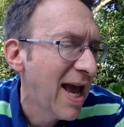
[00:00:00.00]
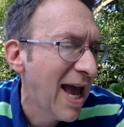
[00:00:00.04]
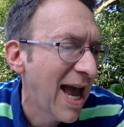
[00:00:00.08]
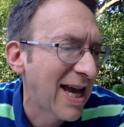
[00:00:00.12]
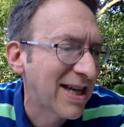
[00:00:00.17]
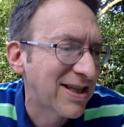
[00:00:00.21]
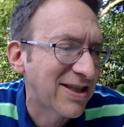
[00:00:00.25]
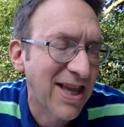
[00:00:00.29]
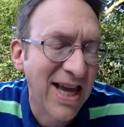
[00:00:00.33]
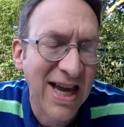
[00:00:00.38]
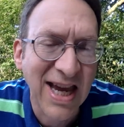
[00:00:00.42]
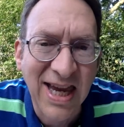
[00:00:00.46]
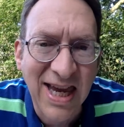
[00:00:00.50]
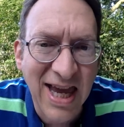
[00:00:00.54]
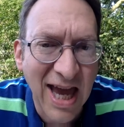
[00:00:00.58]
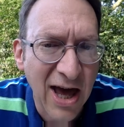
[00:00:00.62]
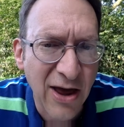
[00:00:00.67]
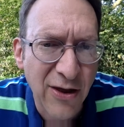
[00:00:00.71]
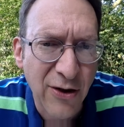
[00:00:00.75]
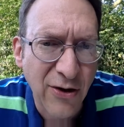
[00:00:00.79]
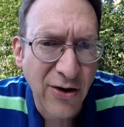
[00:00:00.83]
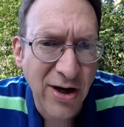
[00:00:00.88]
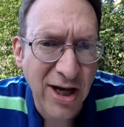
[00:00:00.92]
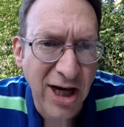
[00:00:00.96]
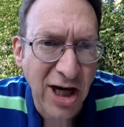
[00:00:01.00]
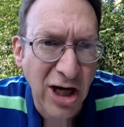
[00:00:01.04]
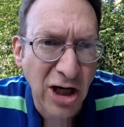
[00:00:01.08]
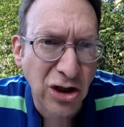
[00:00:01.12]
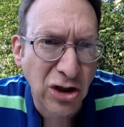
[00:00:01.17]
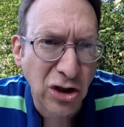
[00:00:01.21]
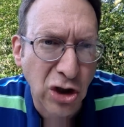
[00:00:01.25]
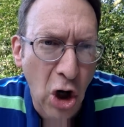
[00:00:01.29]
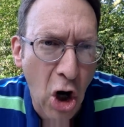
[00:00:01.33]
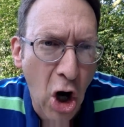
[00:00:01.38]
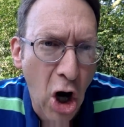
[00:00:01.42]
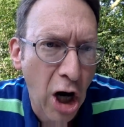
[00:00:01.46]
as they gathered in
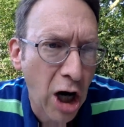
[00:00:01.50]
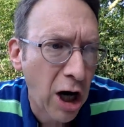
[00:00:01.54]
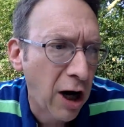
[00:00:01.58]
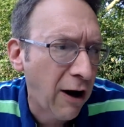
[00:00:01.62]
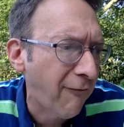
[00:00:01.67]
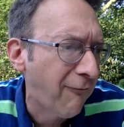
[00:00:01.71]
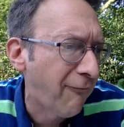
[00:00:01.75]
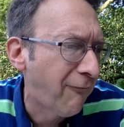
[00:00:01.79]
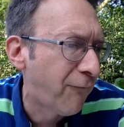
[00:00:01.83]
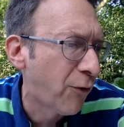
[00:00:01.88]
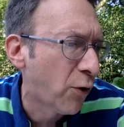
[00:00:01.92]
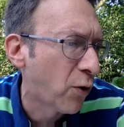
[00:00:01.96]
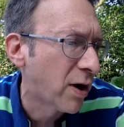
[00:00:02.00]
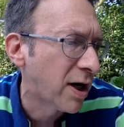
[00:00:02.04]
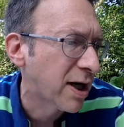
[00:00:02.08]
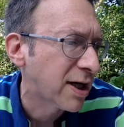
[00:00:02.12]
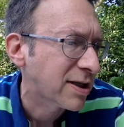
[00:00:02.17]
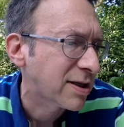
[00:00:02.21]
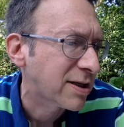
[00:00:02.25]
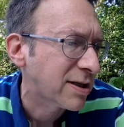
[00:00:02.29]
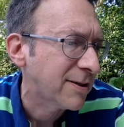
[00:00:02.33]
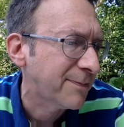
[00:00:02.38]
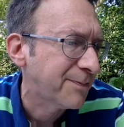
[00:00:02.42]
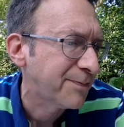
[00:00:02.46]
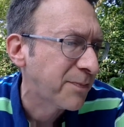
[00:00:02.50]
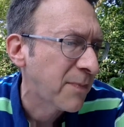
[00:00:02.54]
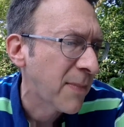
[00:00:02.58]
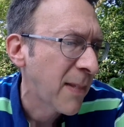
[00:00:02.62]
a dark forest.